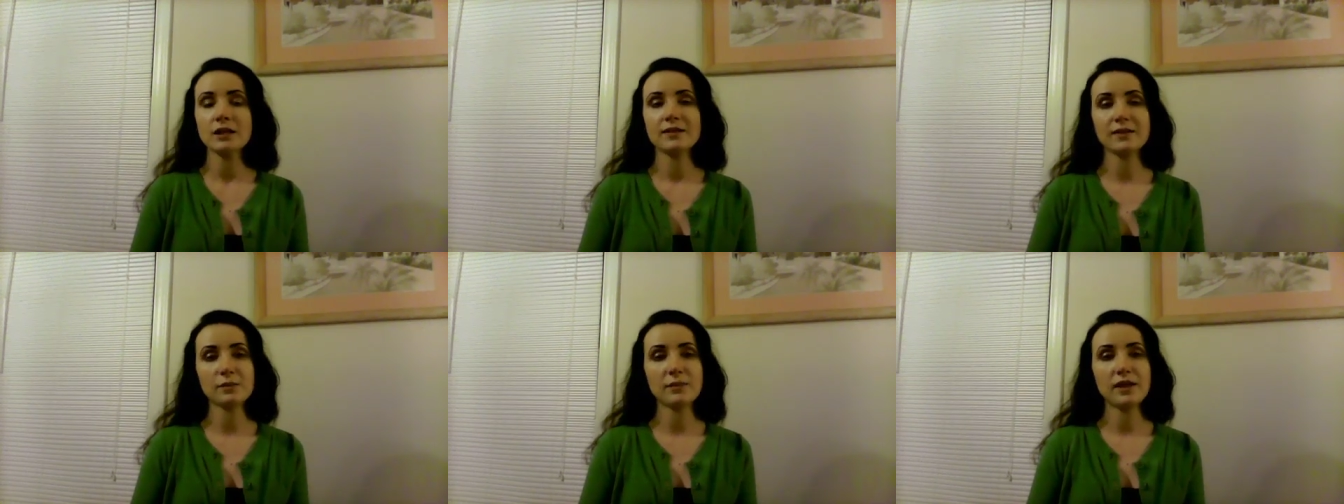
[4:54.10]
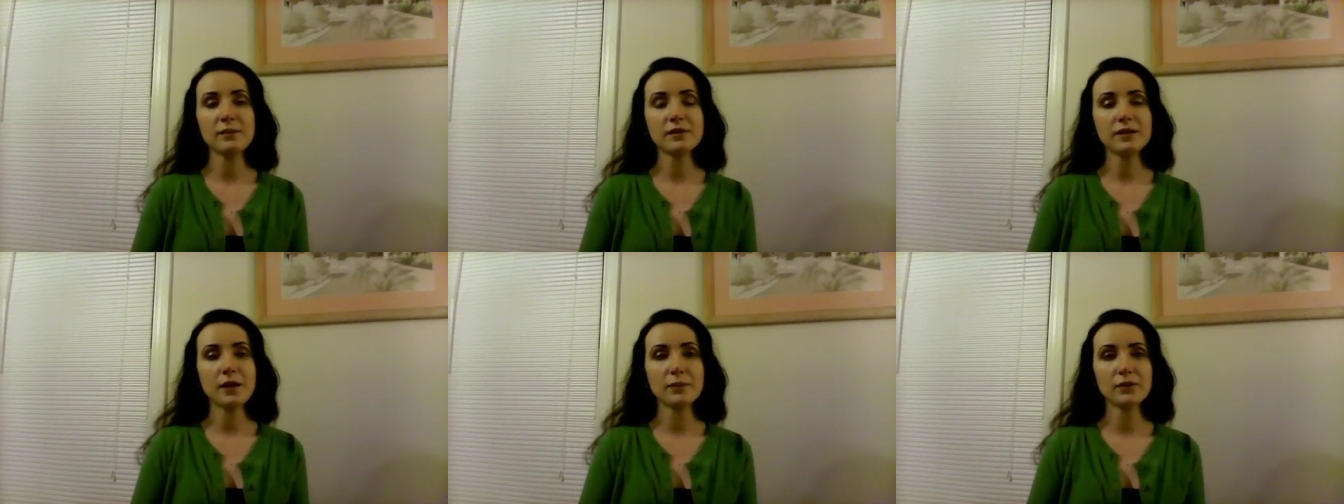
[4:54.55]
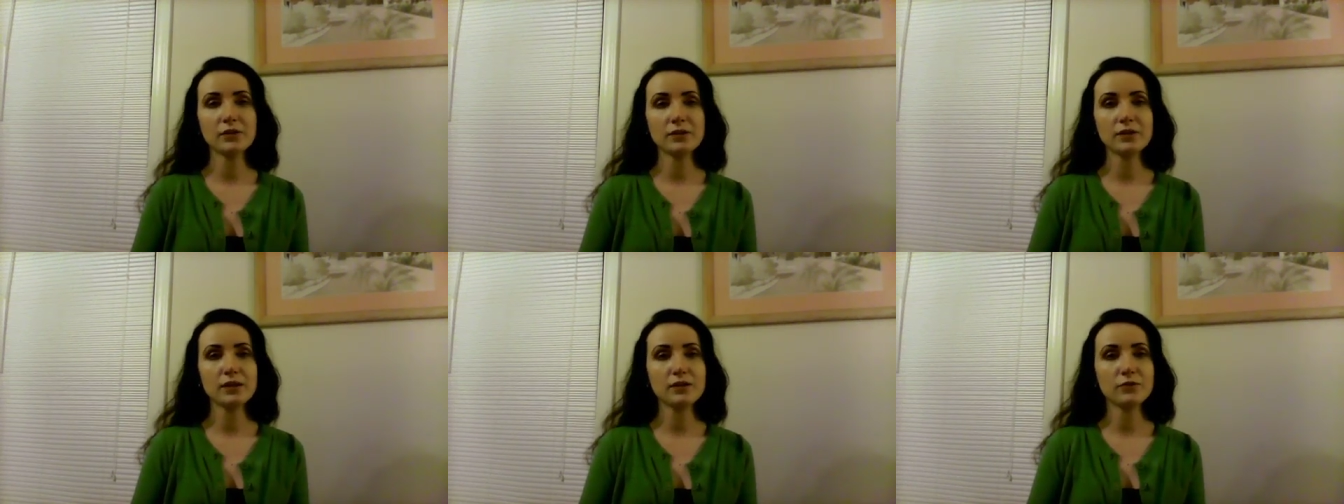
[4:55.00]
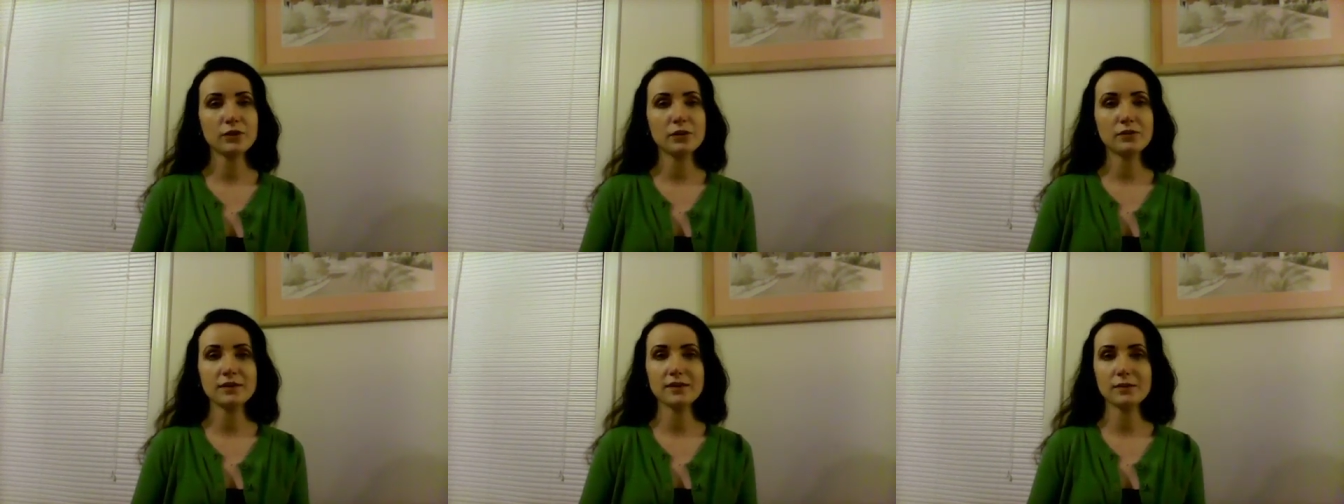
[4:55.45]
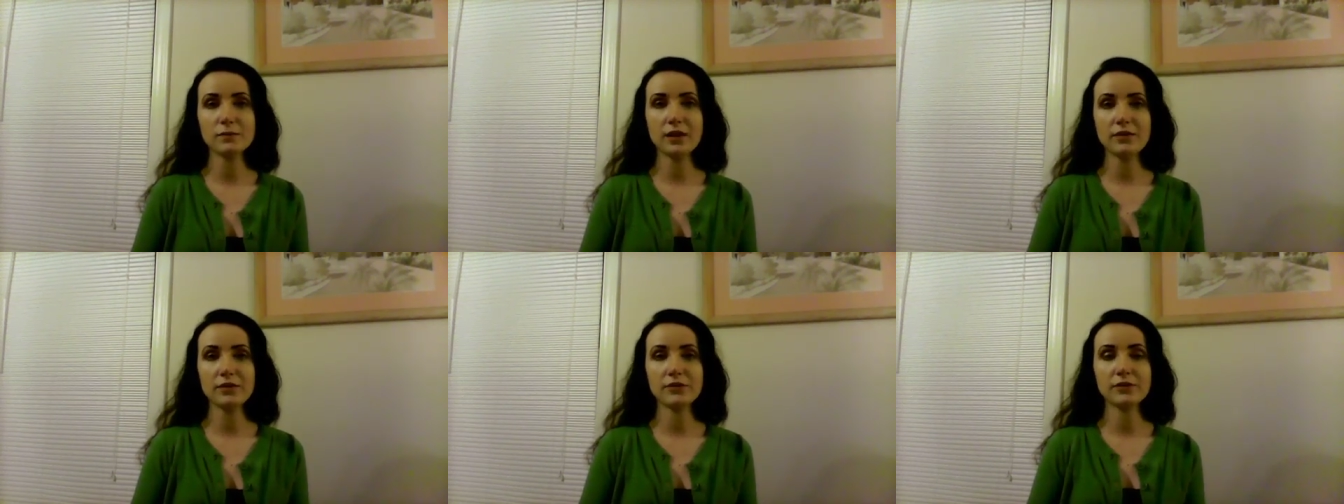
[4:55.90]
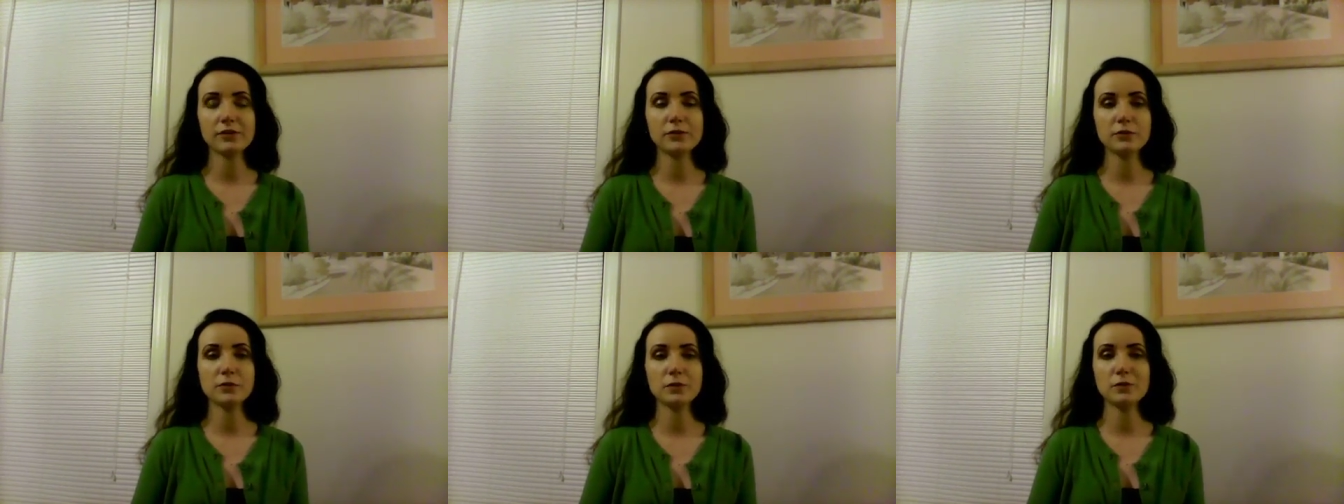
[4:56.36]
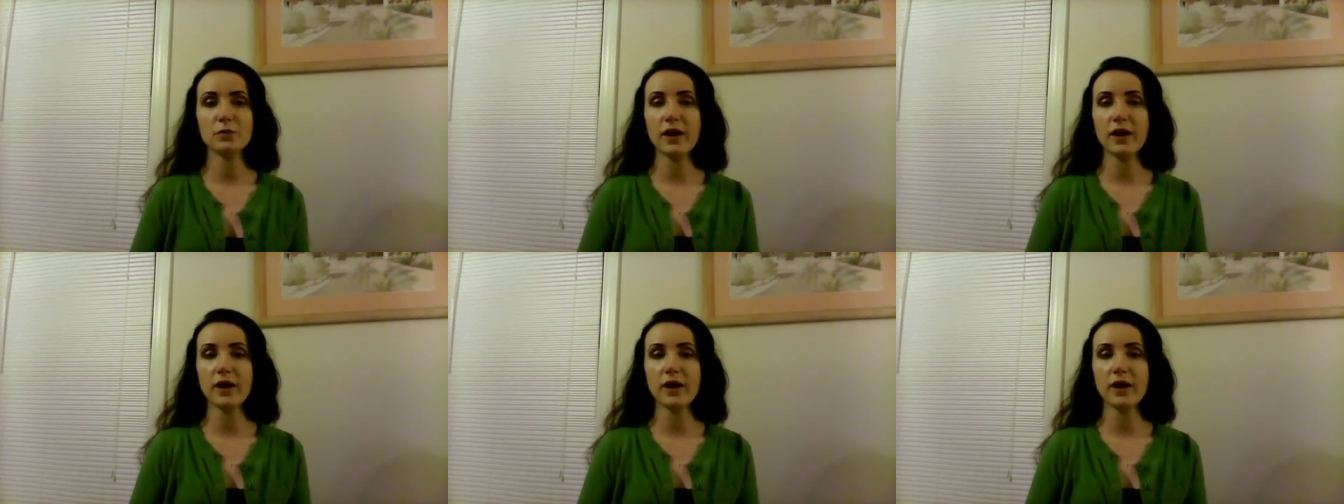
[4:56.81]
this may be an opportunity for you this month to